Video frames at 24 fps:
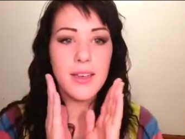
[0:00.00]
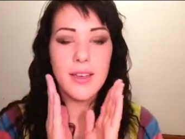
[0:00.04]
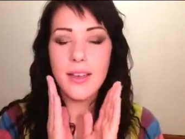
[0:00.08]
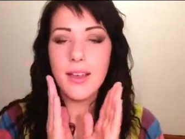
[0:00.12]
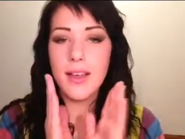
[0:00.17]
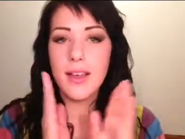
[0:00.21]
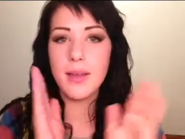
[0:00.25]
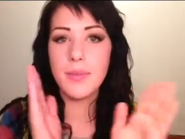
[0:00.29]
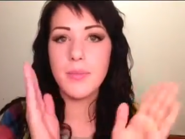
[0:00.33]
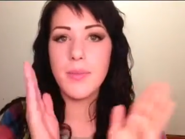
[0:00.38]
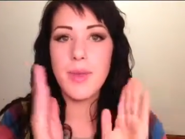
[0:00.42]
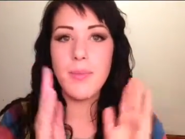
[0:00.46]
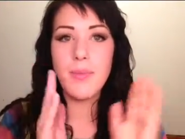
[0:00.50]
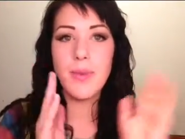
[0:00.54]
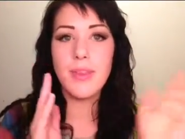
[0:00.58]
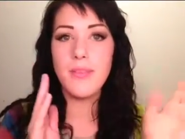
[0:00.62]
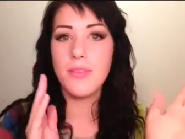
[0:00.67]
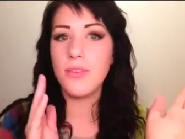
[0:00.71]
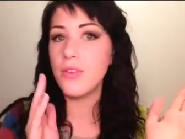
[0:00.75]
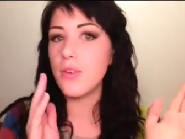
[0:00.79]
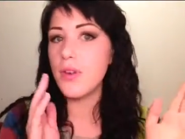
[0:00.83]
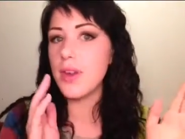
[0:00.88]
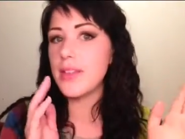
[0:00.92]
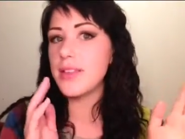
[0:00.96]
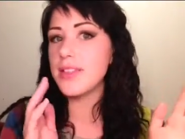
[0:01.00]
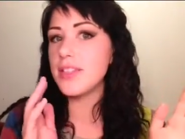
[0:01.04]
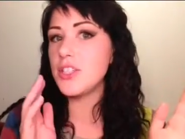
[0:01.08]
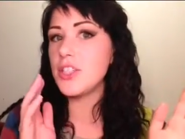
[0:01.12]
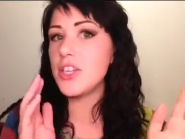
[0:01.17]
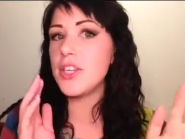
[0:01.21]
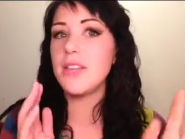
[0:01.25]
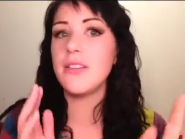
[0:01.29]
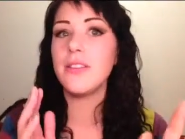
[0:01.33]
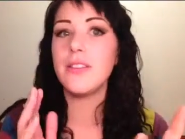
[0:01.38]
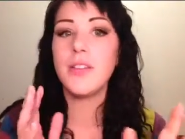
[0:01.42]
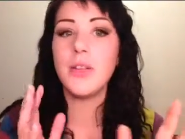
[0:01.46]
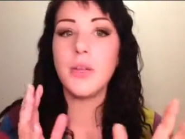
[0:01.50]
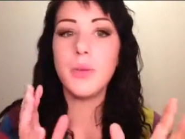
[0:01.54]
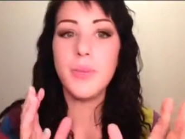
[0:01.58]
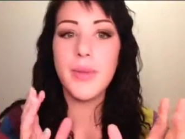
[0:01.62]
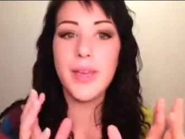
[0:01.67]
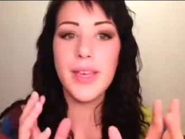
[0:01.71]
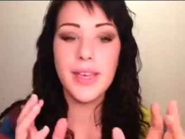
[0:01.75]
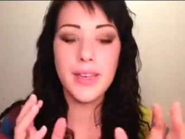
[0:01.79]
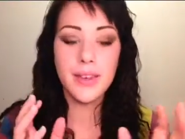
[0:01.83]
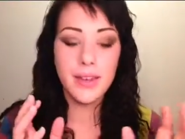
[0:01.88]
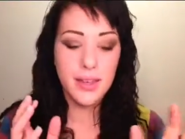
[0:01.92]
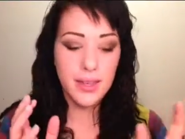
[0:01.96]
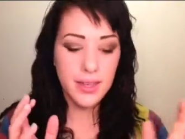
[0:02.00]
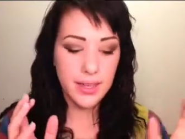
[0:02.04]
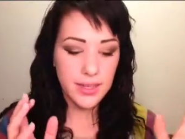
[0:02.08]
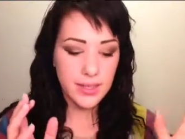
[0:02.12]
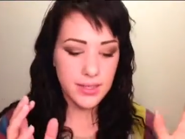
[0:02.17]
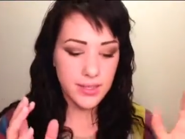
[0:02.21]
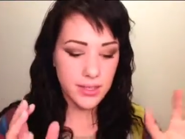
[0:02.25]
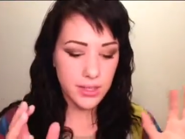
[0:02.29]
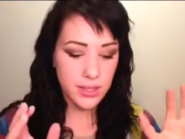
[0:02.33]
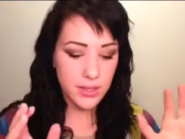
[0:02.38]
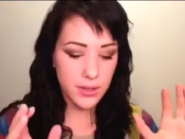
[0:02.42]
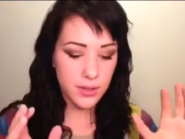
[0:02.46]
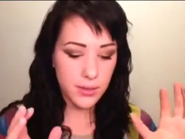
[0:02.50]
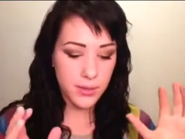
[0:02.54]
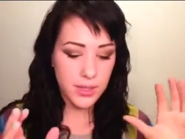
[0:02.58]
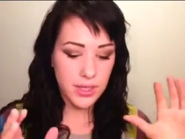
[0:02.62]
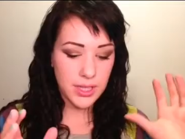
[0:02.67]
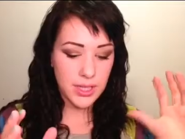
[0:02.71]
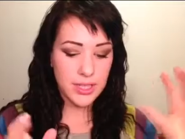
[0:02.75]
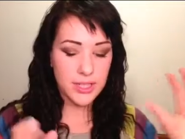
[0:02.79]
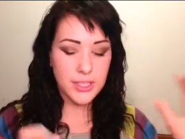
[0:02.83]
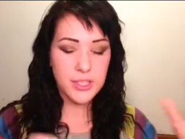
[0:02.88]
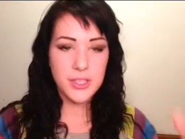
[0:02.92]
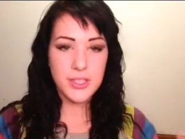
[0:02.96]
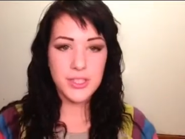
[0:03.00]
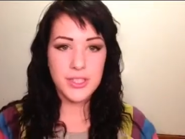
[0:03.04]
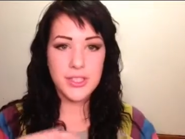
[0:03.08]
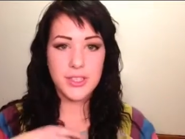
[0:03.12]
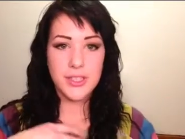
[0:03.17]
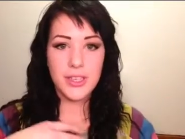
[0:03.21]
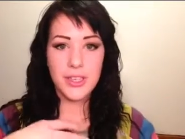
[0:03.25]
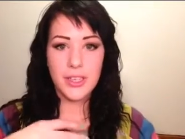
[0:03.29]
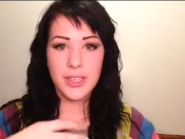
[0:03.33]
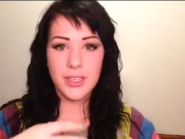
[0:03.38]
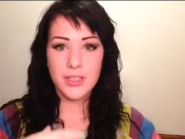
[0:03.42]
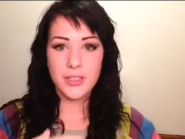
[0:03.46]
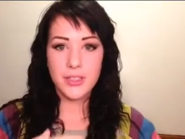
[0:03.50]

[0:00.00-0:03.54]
um, maybe even around the chin a little bit. So just,